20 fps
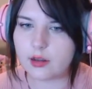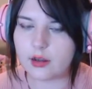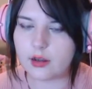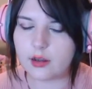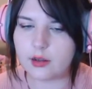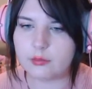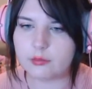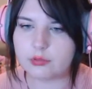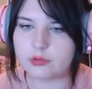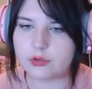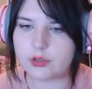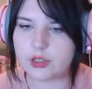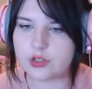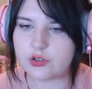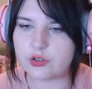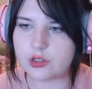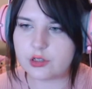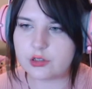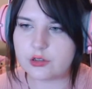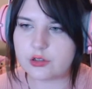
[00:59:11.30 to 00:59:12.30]
I'm pretty
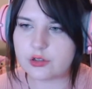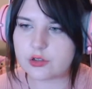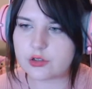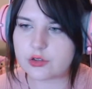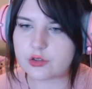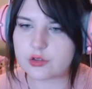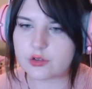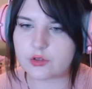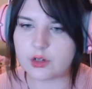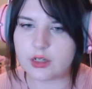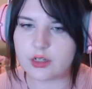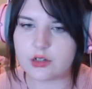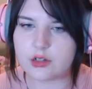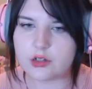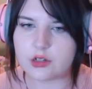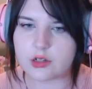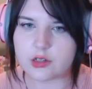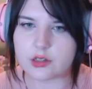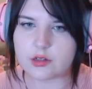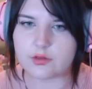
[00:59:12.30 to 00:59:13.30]
sure I took
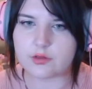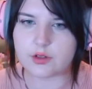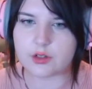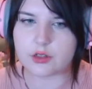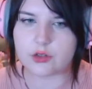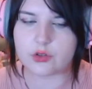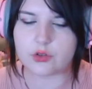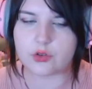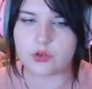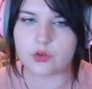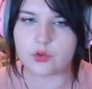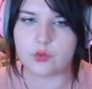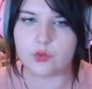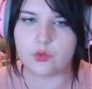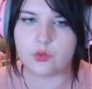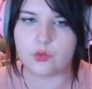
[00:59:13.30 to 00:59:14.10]
screenshots of it too.